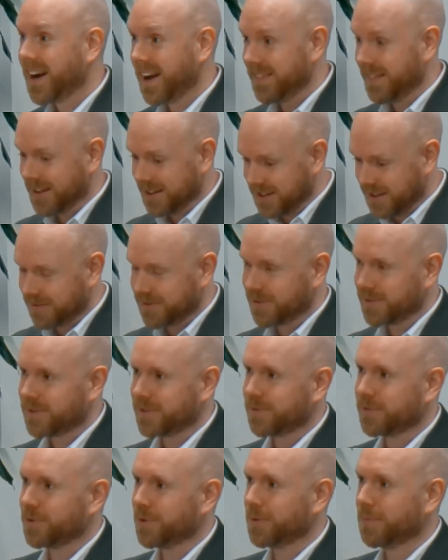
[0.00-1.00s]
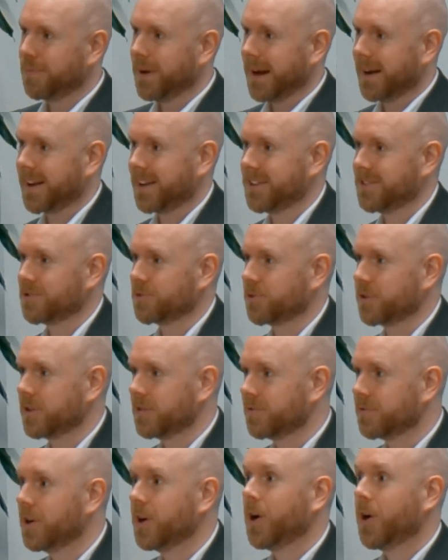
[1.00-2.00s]
And then gives us the full back history
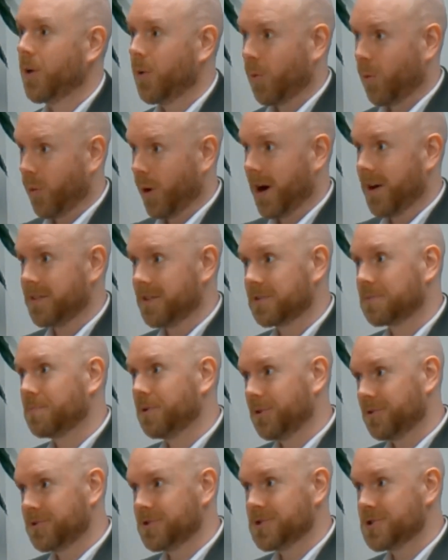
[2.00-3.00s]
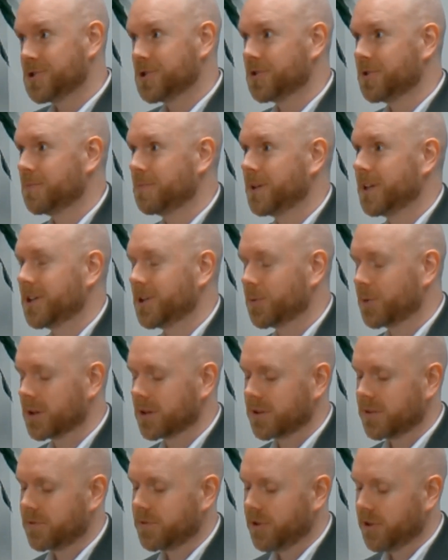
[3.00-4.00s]
of why this person shouldn't have been in the will
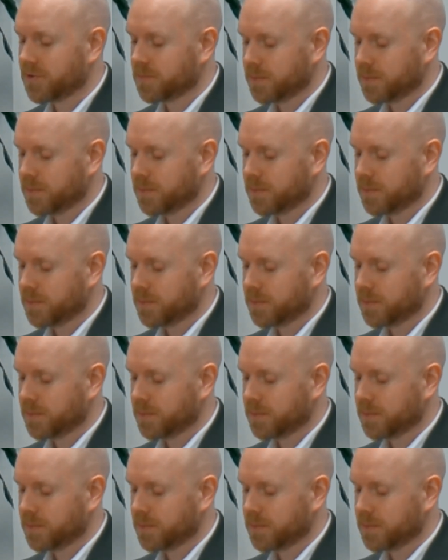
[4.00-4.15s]
in the first